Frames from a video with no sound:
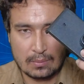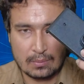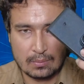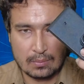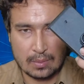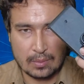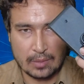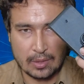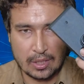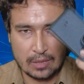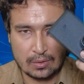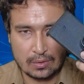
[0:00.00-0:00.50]

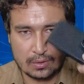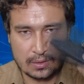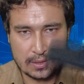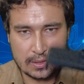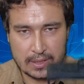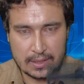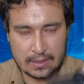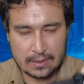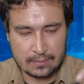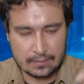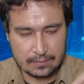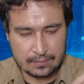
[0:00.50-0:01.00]
mobile
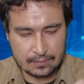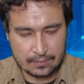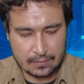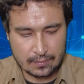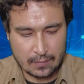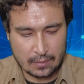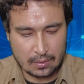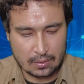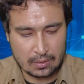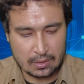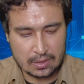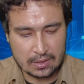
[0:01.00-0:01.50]
holder
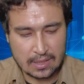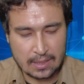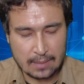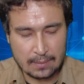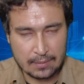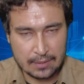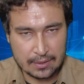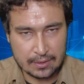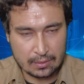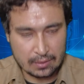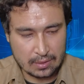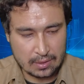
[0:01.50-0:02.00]
or
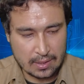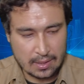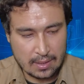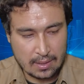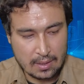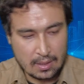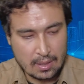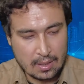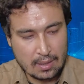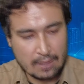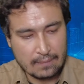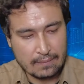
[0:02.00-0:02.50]
tablet holder.
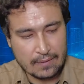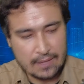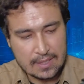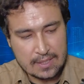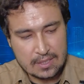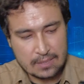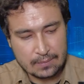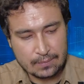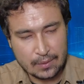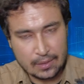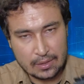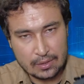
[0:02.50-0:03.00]
First
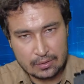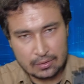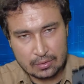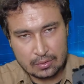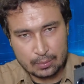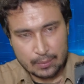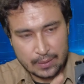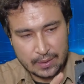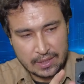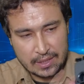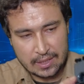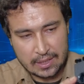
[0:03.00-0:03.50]
of all you
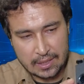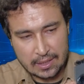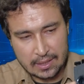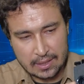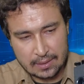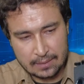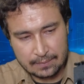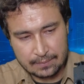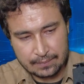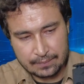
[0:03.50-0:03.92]
open here,